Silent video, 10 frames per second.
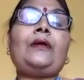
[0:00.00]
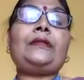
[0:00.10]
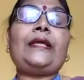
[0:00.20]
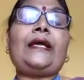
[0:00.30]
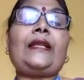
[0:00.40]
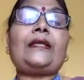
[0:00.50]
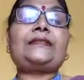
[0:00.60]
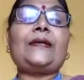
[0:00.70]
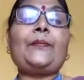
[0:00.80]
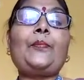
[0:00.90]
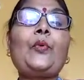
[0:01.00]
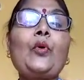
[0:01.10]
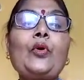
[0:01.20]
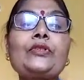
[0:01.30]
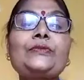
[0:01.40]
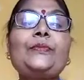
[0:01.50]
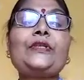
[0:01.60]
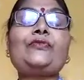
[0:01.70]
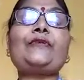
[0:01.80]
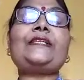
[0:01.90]
There are some pores
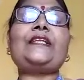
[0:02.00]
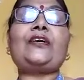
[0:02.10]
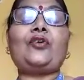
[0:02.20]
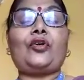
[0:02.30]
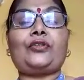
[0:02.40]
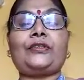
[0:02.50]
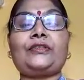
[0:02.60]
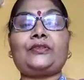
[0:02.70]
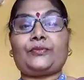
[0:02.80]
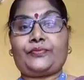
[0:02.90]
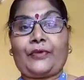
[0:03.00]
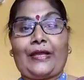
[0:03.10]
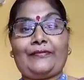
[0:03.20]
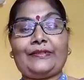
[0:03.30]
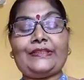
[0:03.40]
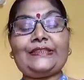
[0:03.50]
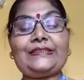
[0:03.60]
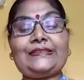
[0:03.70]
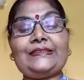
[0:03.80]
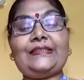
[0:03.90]
between the cotton
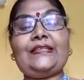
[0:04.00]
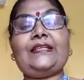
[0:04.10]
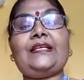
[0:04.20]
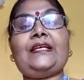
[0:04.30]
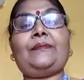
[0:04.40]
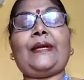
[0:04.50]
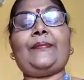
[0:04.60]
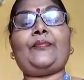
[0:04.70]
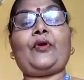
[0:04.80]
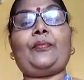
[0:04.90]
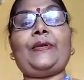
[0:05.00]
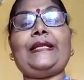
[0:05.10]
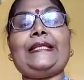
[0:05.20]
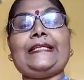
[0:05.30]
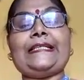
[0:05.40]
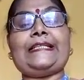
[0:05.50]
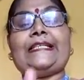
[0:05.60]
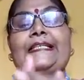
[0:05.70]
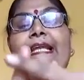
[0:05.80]
fibers by properly knitting